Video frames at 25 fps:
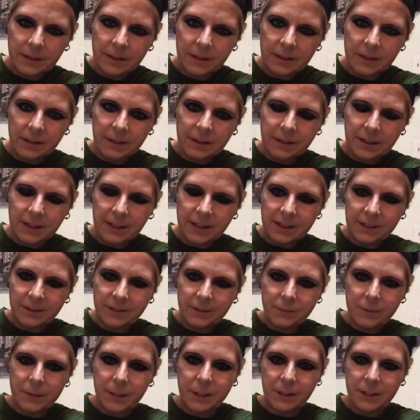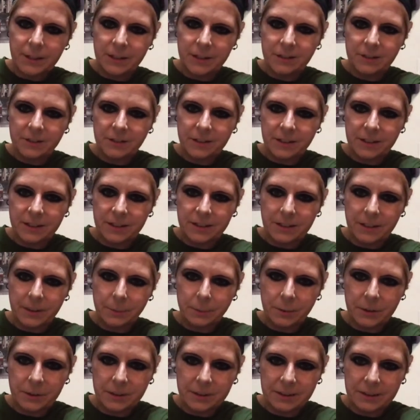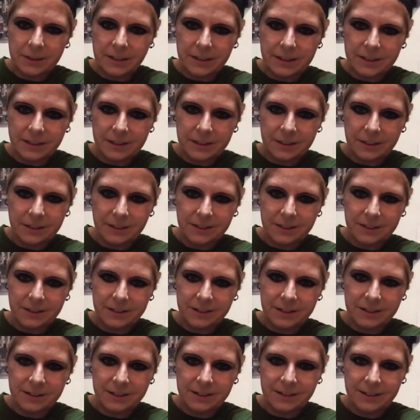I think it would be good for a deeper skin tone.